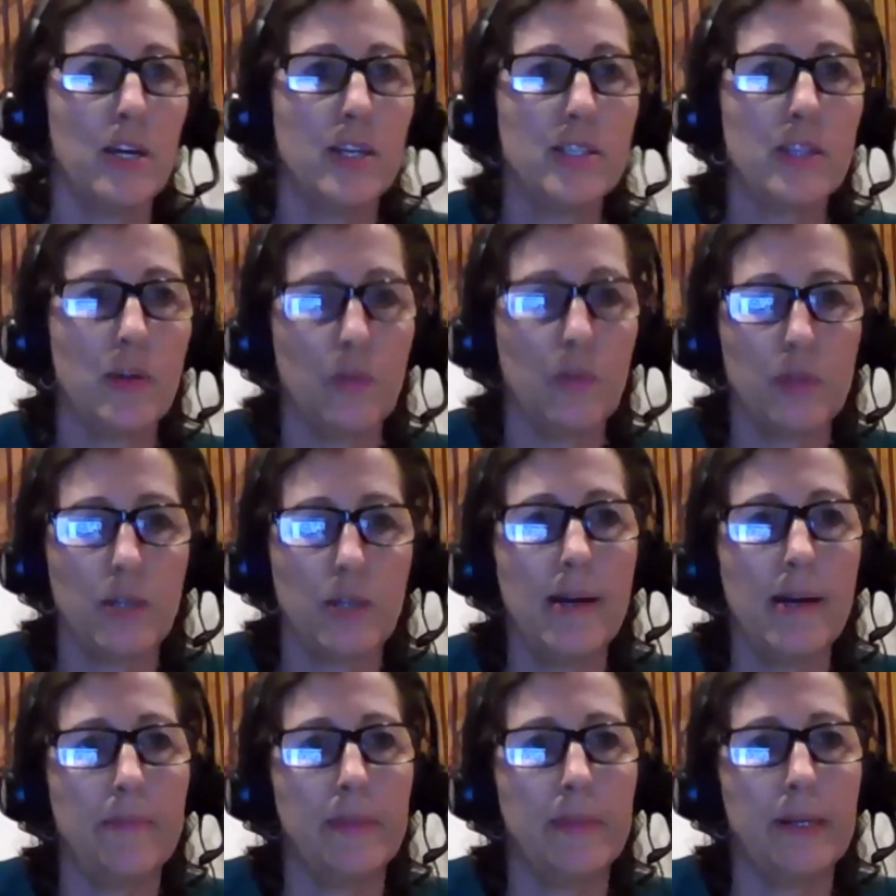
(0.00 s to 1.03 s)
So
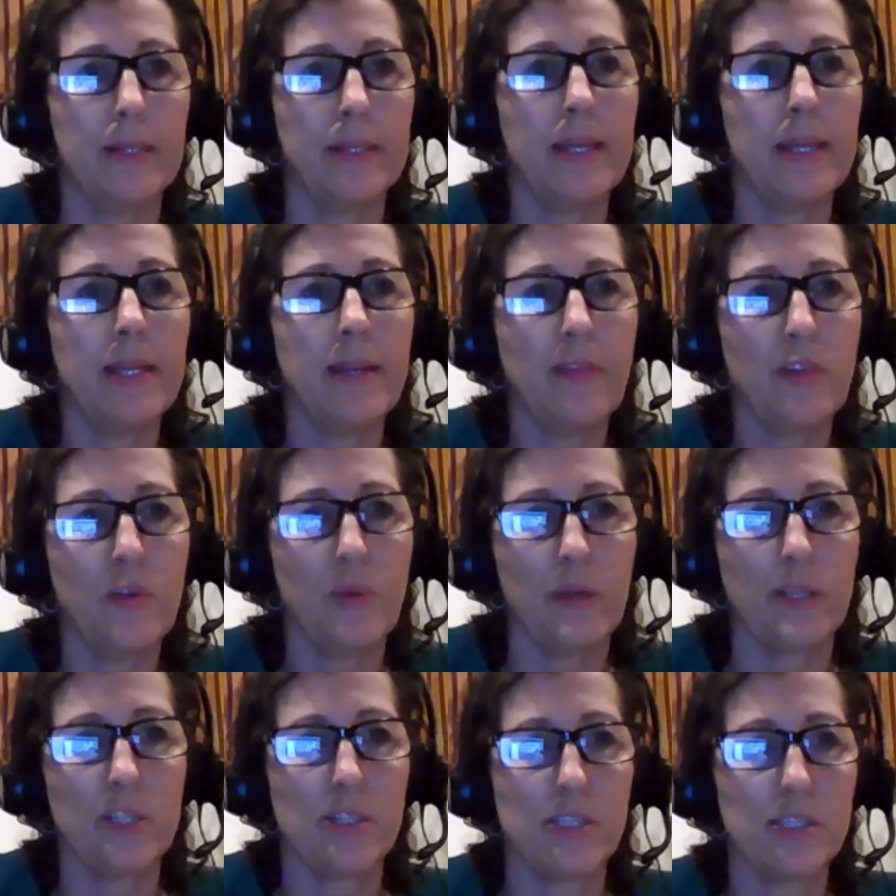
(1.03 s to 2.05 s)
Aline, if you
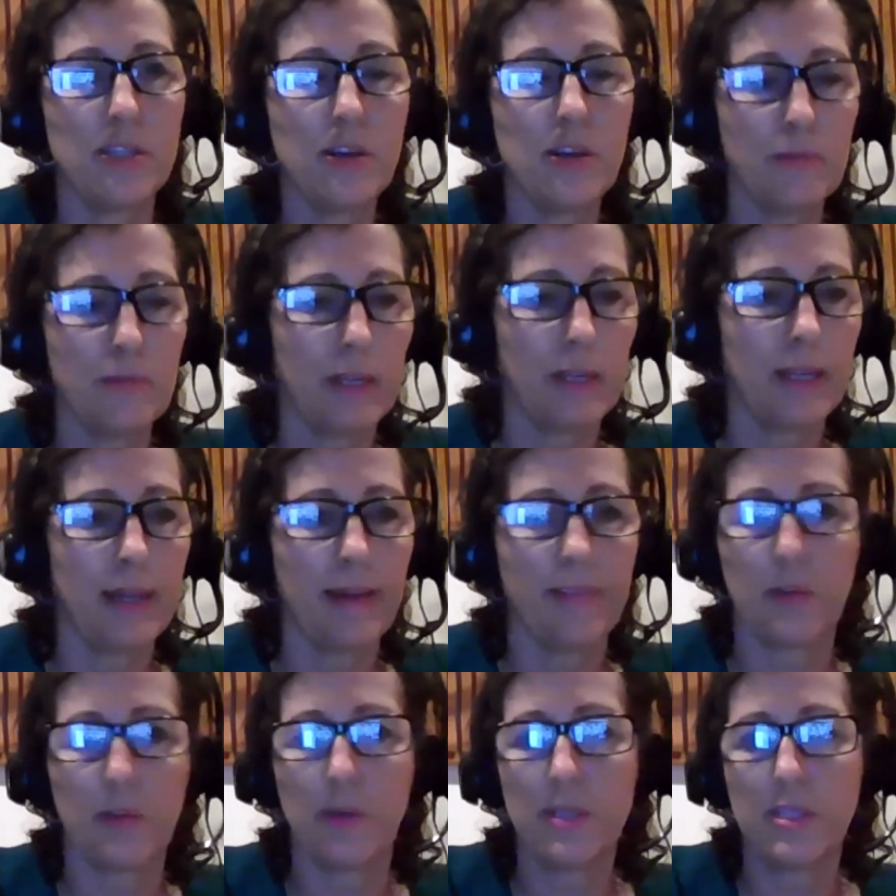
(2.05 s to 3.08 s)
want to just start reading out
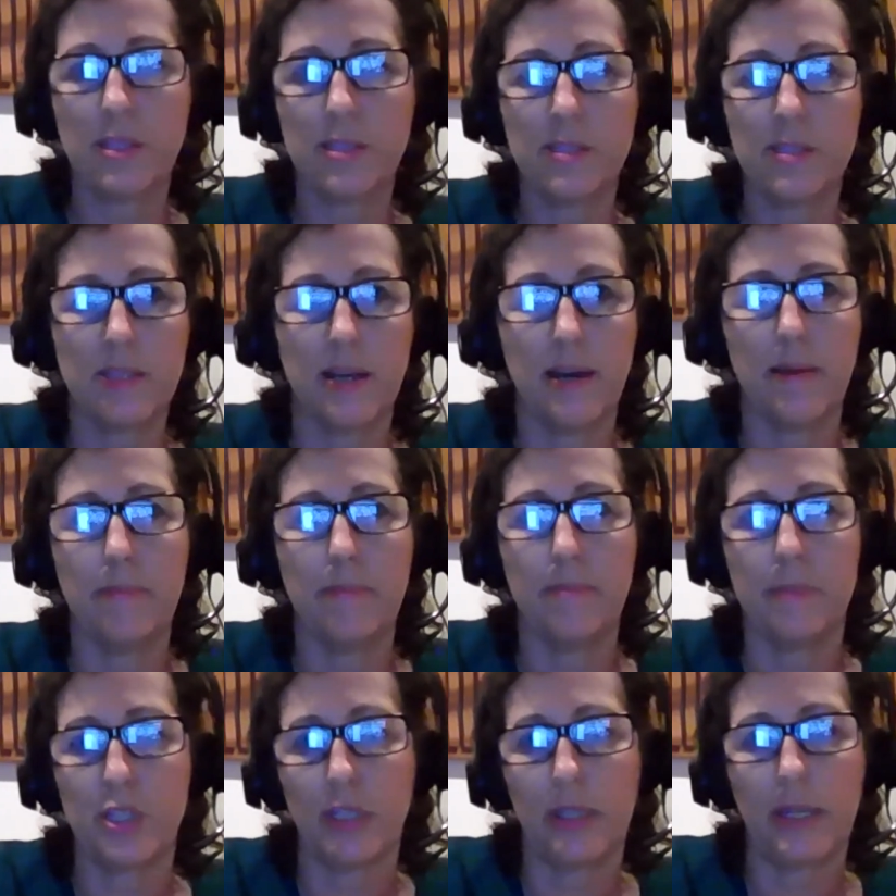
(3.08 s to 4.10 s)
the questions,
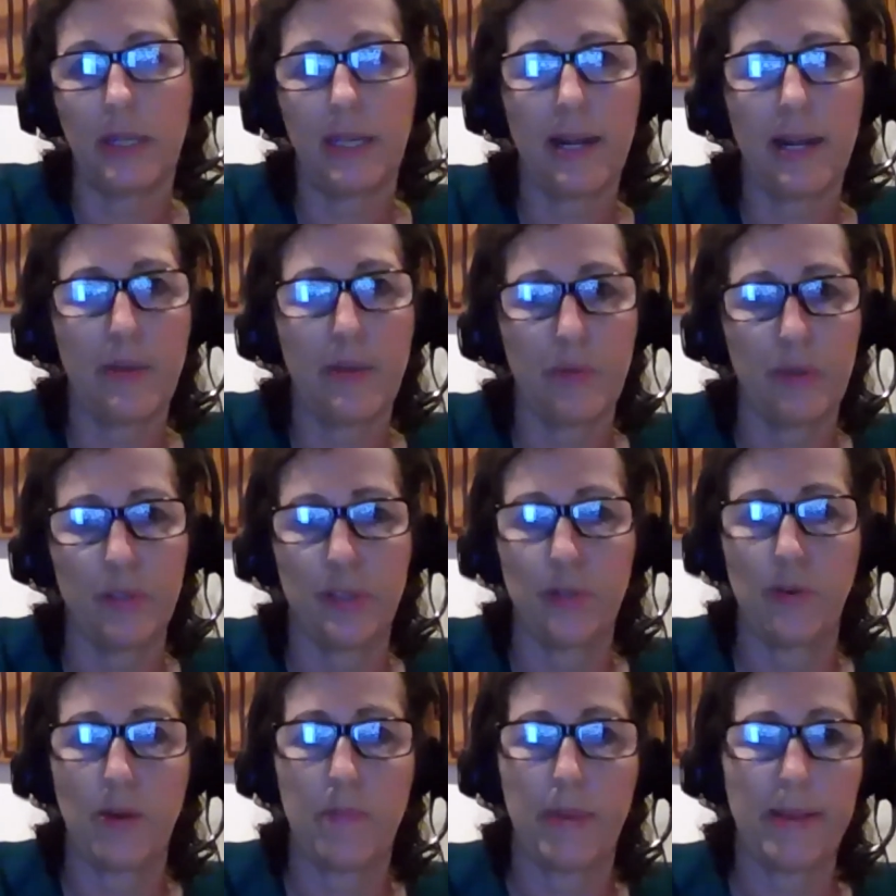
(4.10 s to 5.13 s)
Jillian and I will
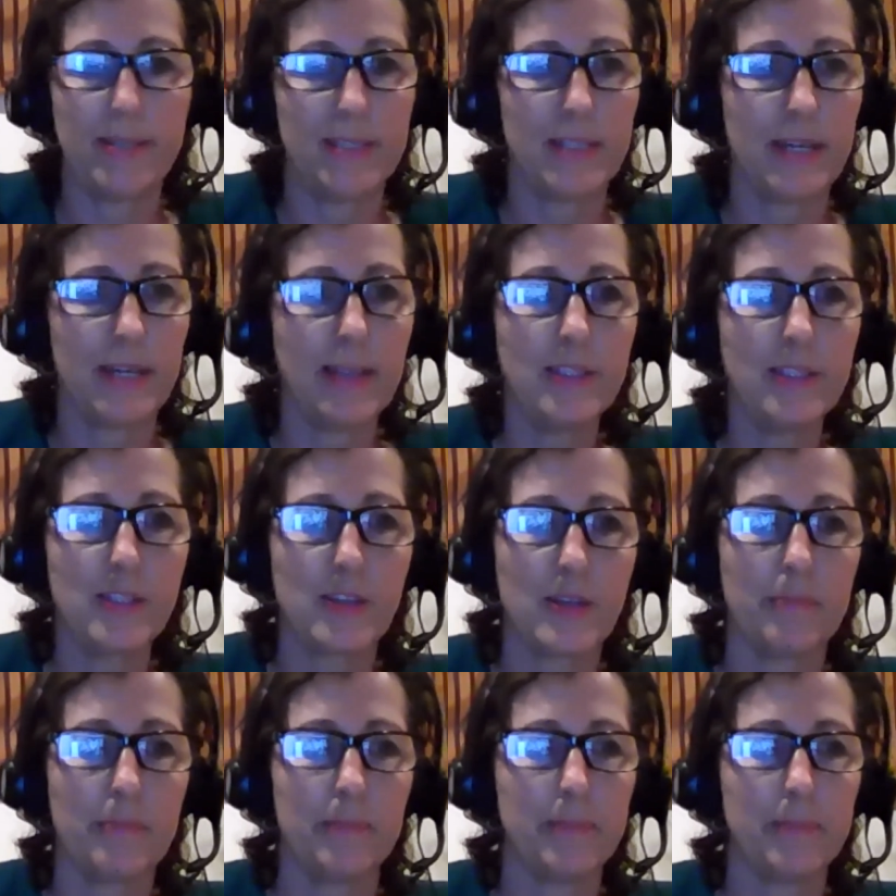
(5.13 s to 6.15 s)
do our best to answer them.